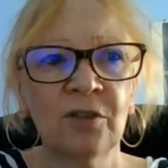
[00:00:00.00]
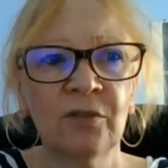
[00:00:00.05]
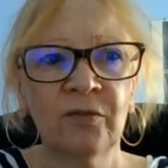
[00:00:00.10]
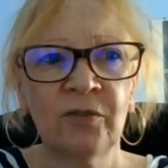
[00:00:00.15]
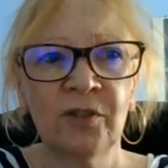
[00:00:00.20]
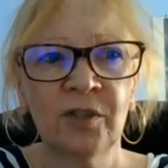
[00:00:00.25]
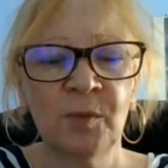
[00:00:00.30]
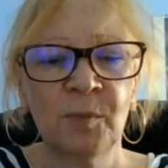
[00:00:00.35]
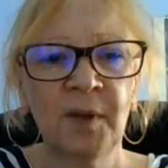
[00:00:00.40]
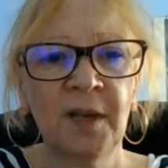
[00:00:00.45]
of
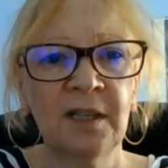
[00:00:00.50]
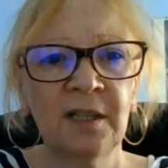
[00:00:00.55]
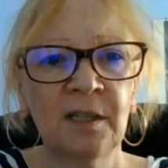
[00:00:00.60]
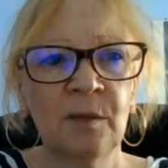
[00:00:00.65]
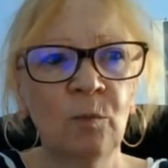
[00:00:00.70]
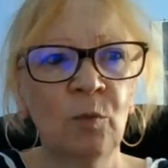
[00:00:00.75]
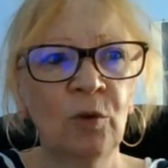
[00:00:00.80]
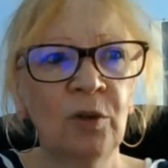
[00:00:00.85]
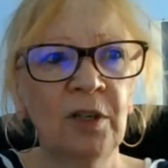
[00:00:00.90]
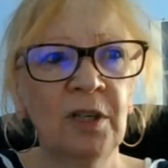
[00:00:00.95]
respecting
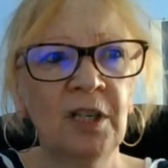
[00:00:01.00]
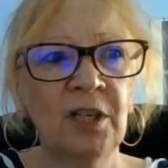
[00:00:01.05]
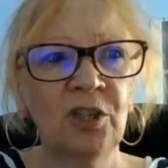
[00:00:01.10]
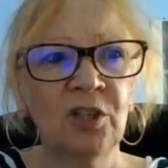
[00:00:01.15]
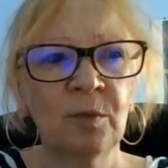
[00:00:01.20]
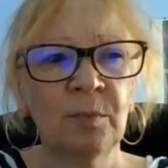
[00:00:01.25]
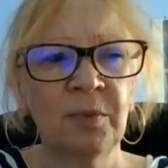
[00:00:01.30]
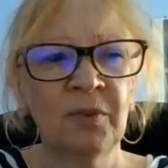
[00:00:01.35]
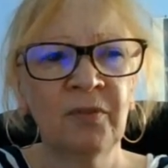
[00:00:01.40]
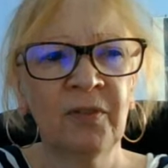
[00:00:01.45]
what nature
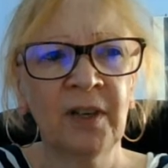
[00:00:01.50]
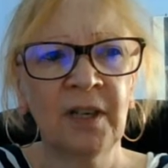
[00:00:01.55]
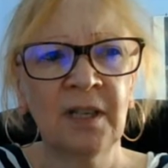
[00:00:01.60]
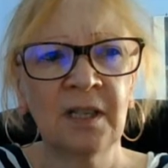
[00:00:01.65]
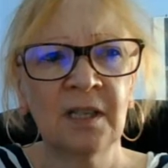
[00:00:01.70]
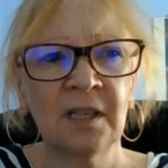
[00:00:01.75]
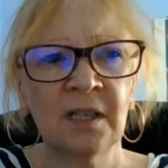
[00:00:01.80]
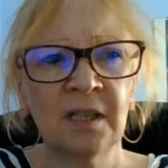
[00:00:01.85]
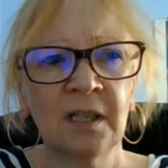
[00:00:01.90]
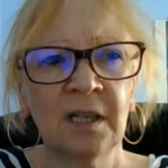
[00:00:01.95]

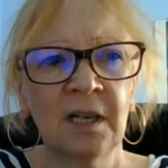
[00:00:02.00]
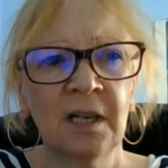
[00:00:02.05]
provides